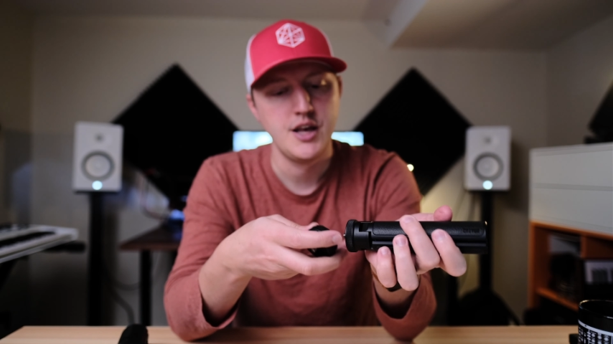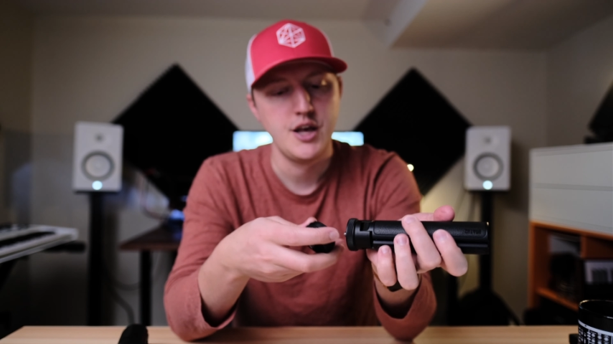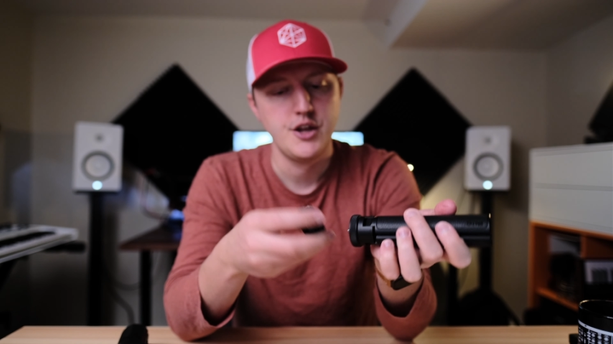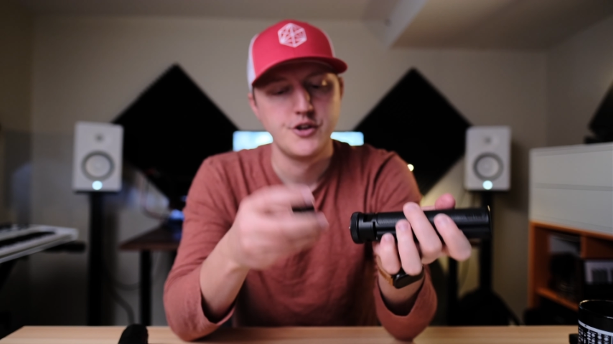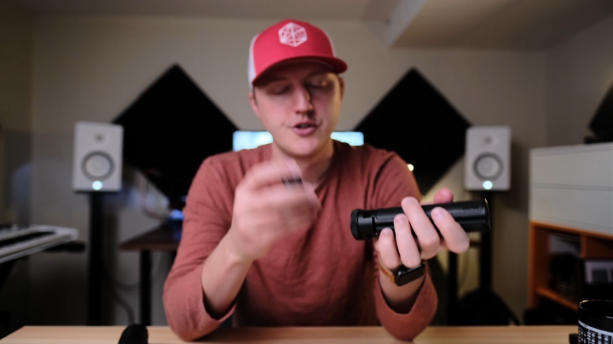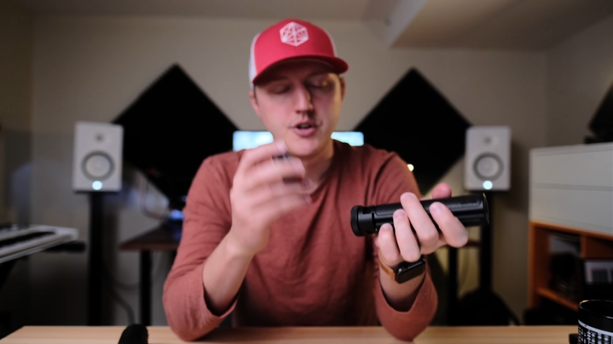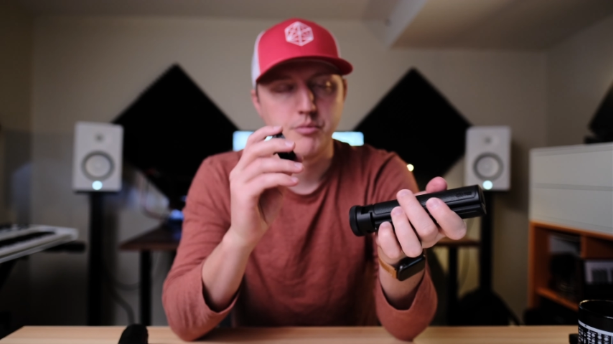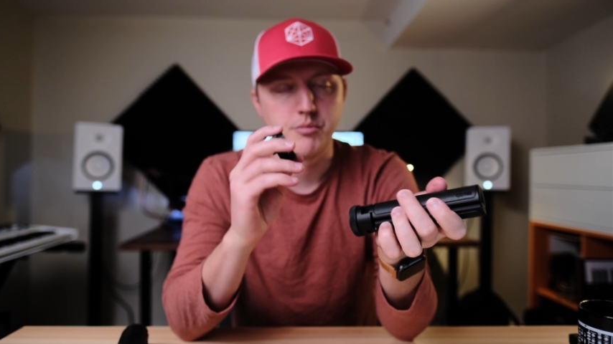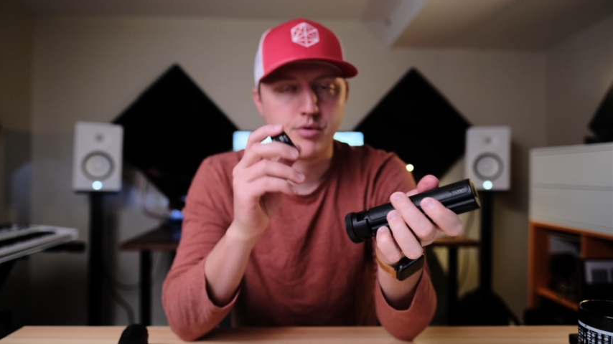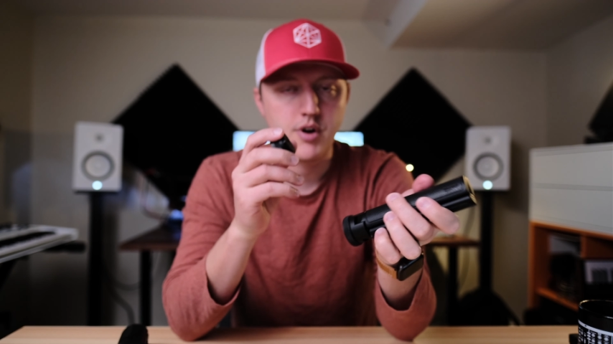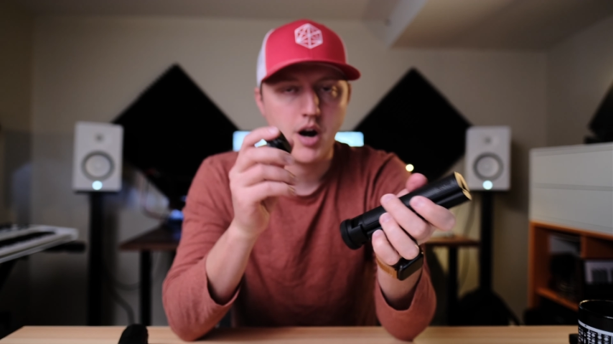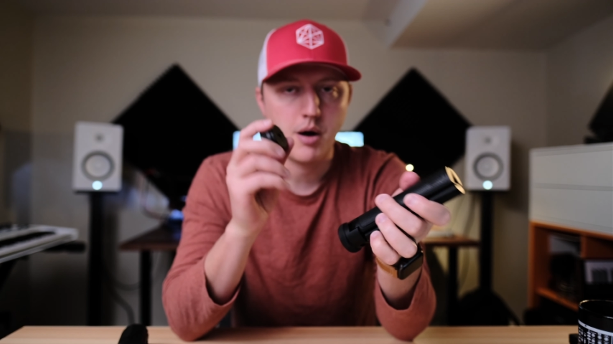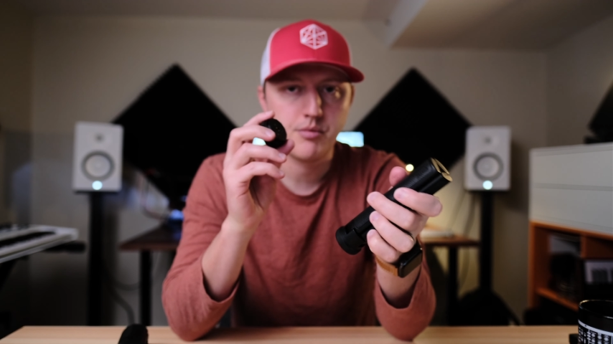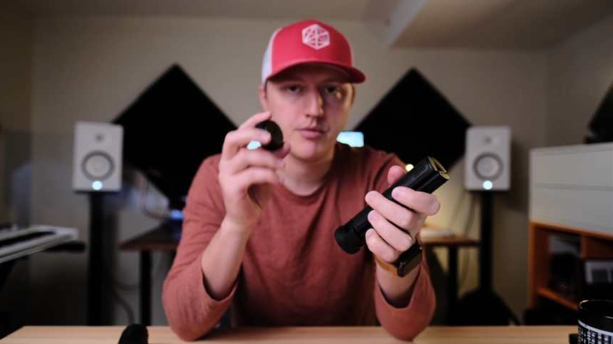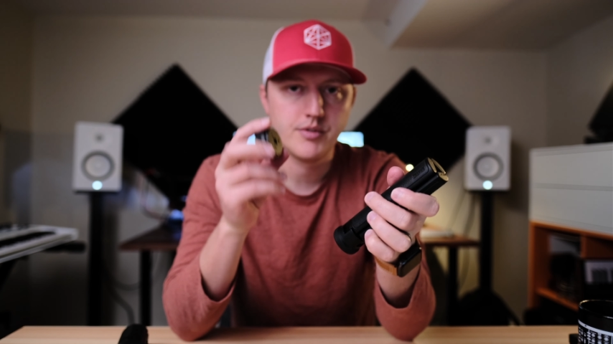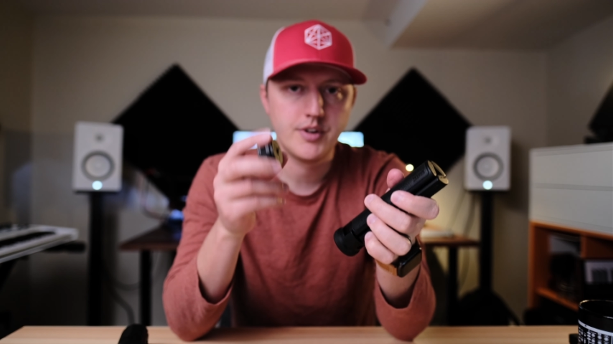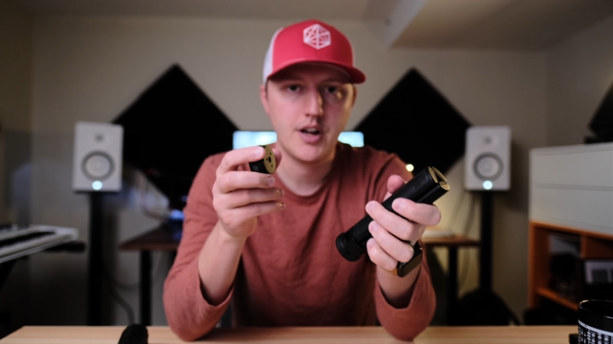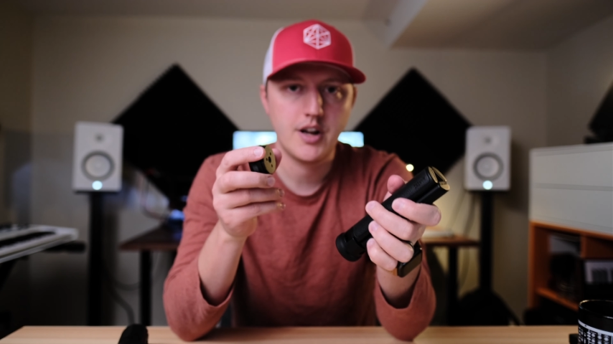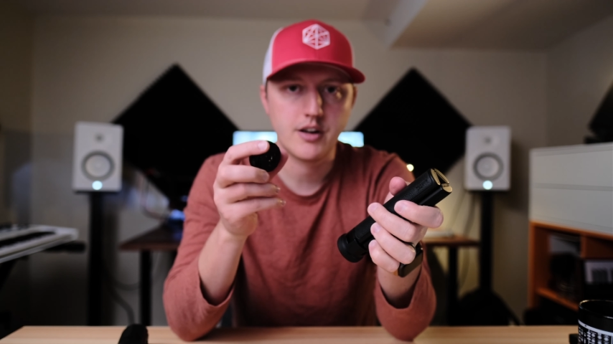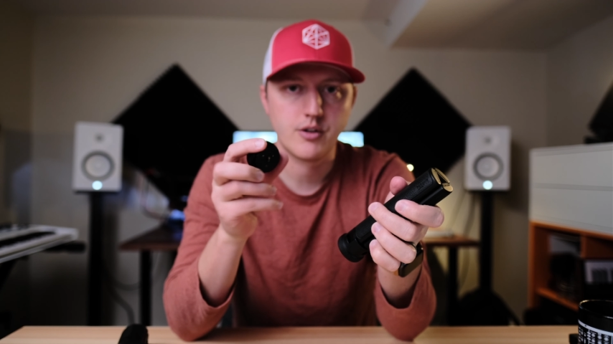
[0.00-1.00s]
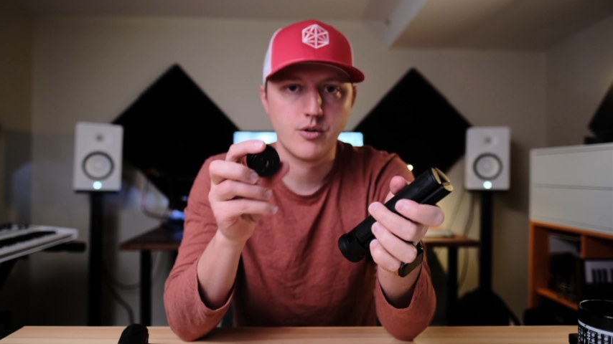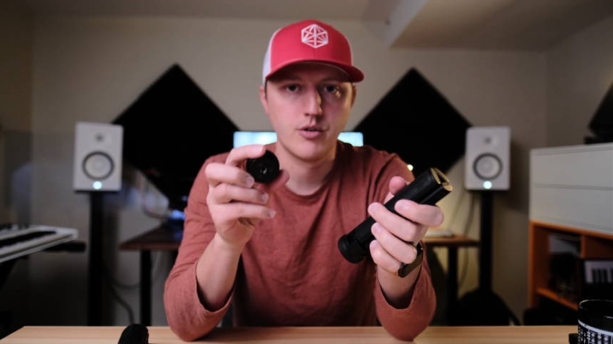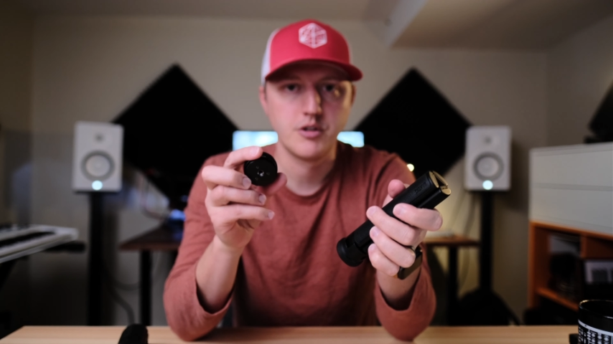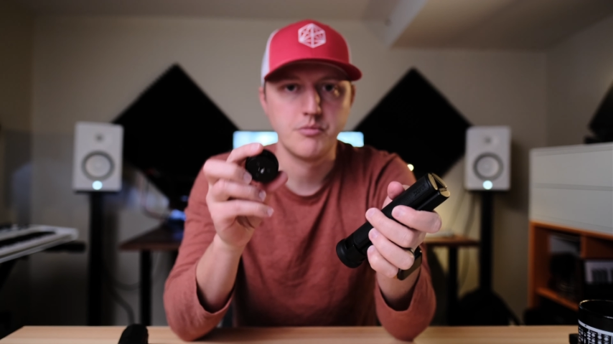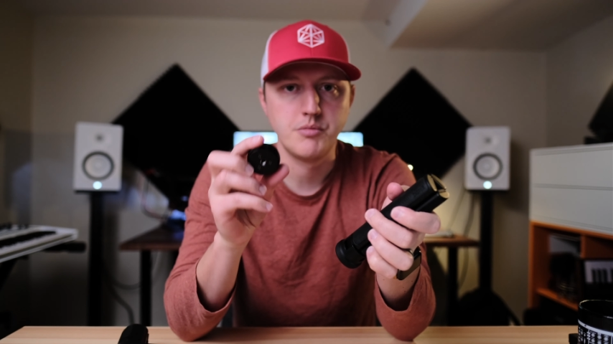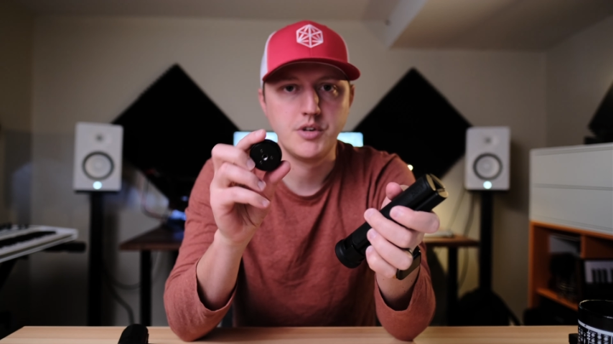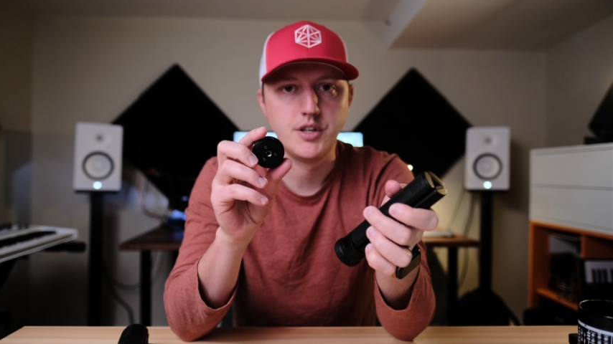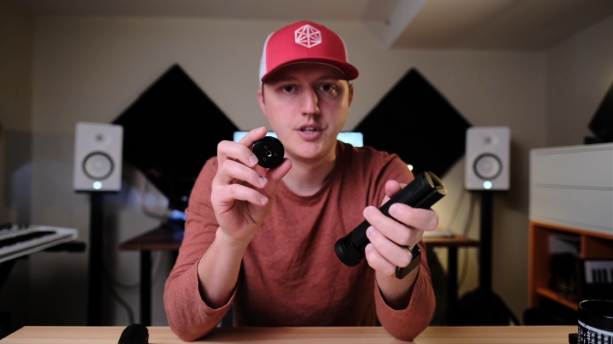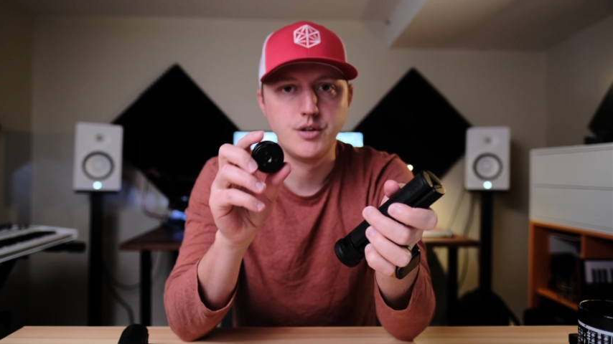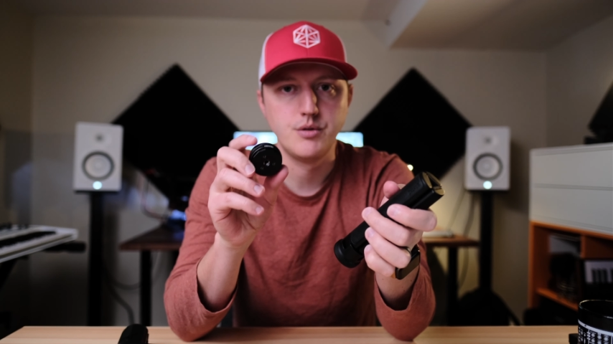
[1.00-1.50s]
So I'm probably not going to
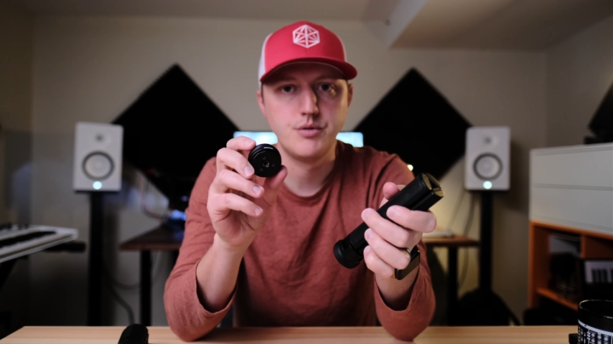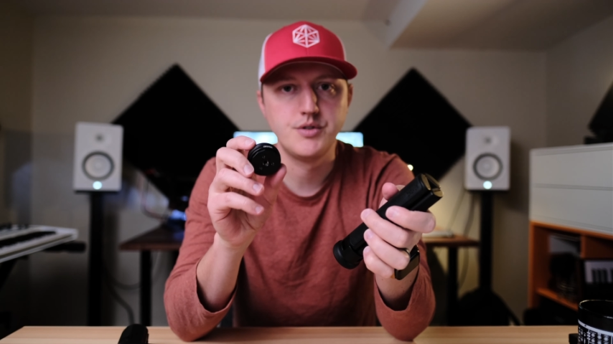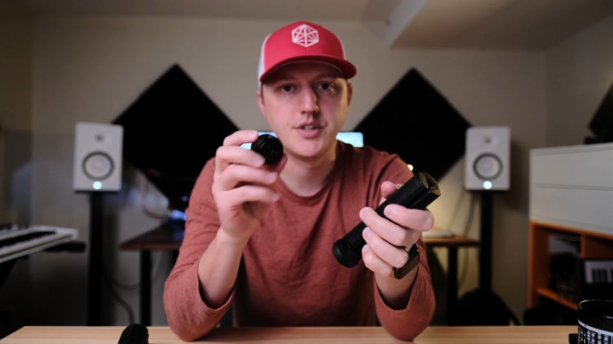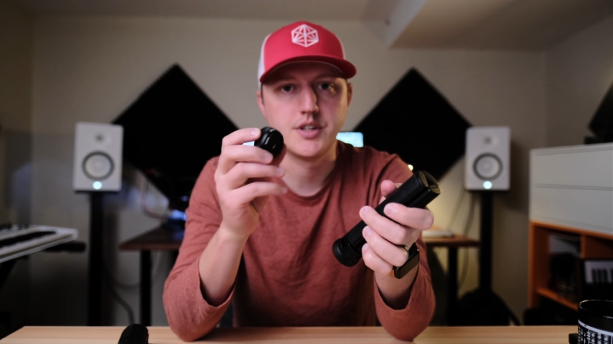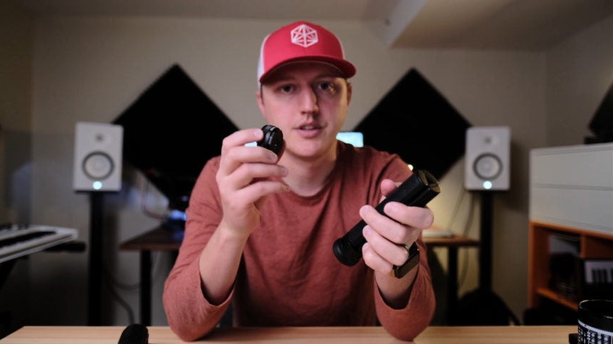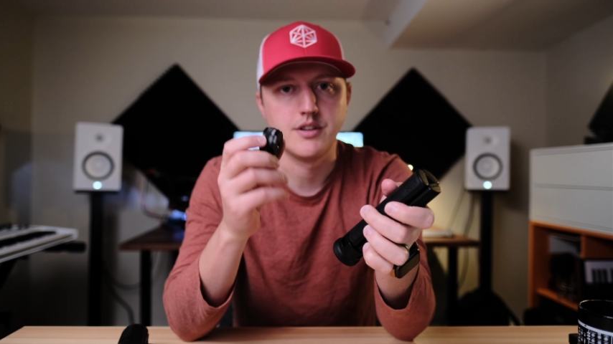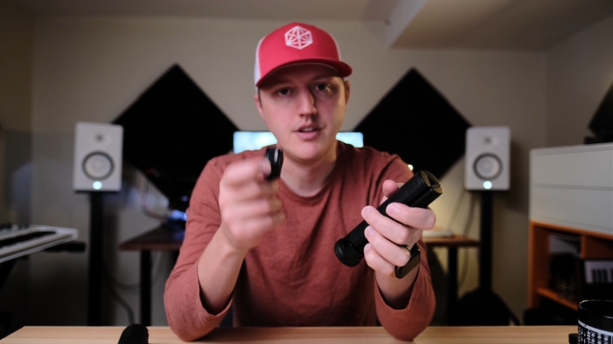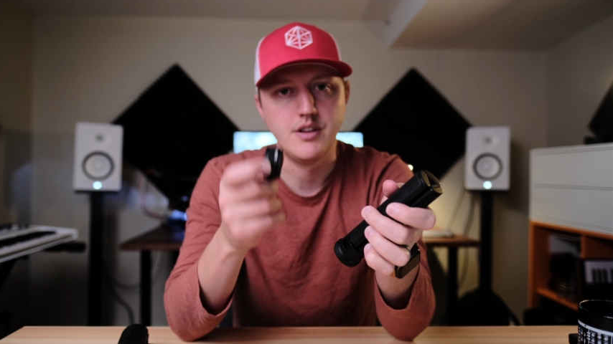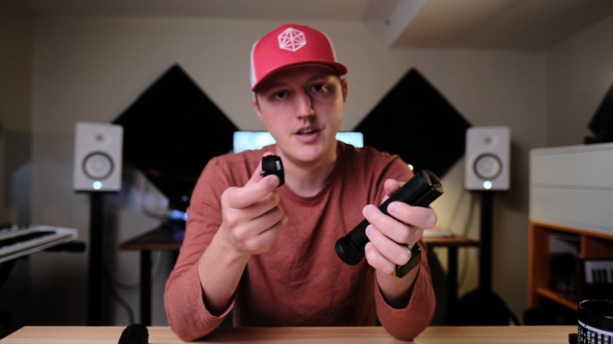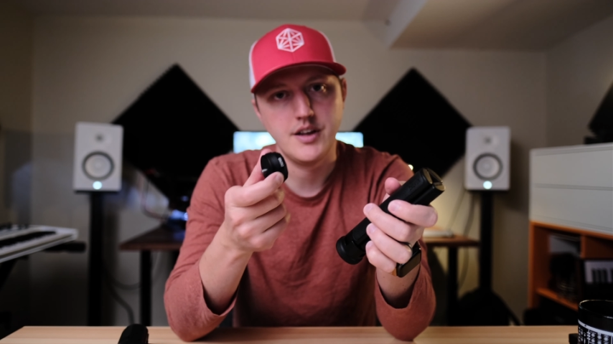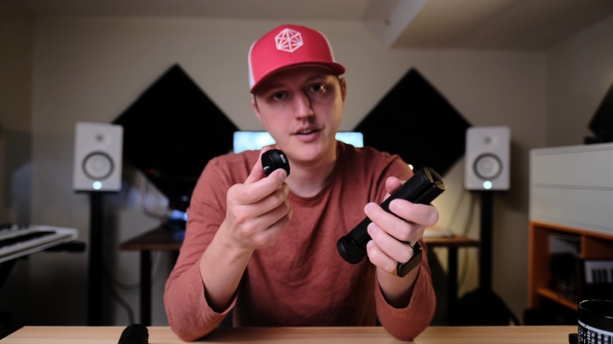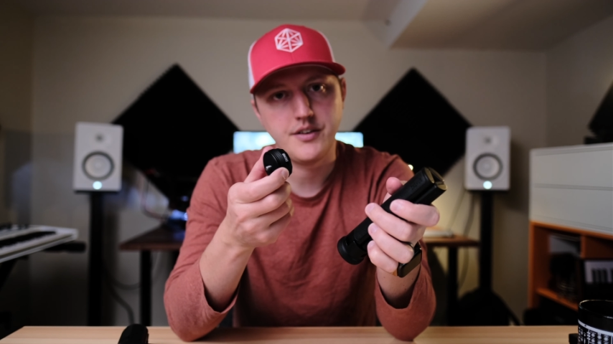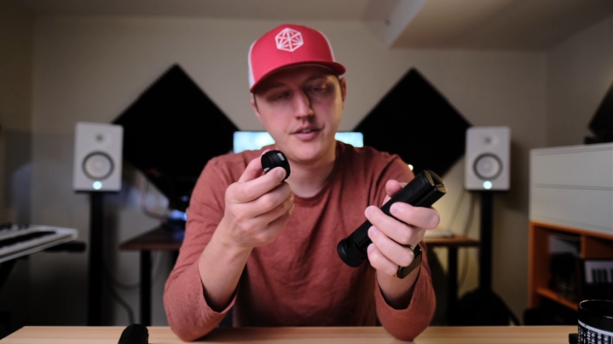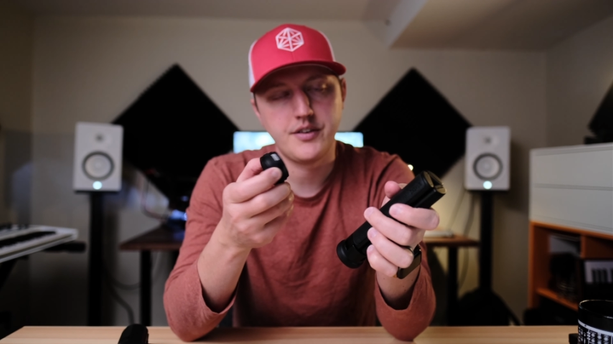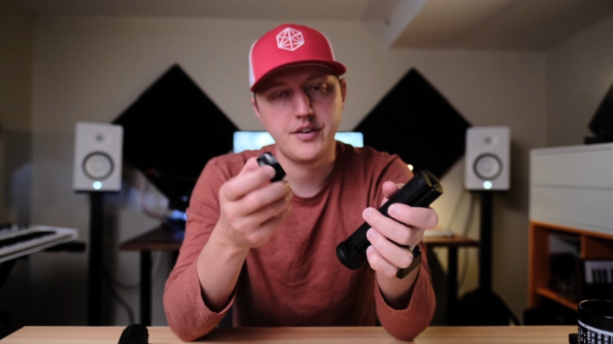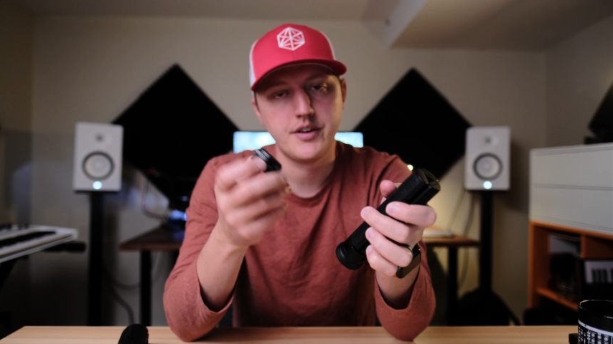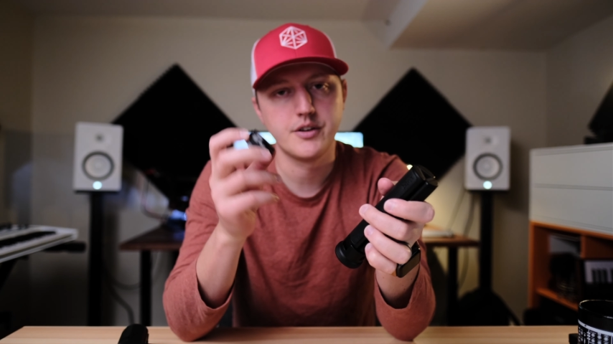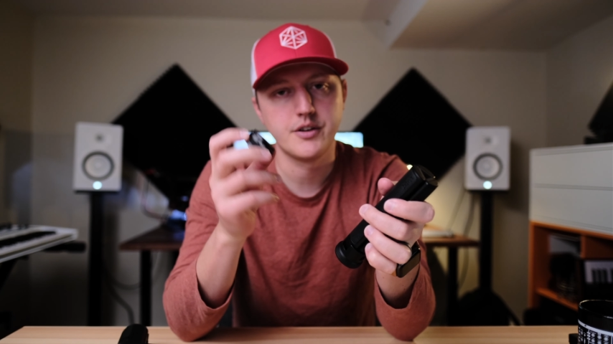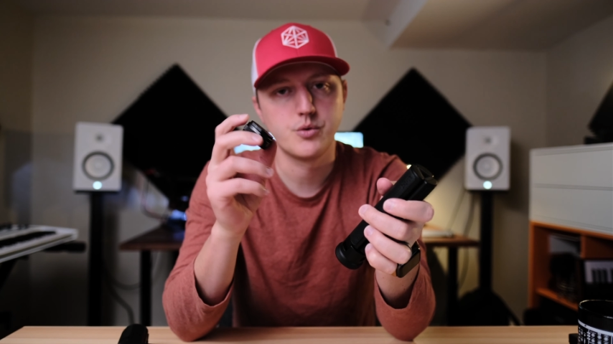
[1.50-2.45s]
be using this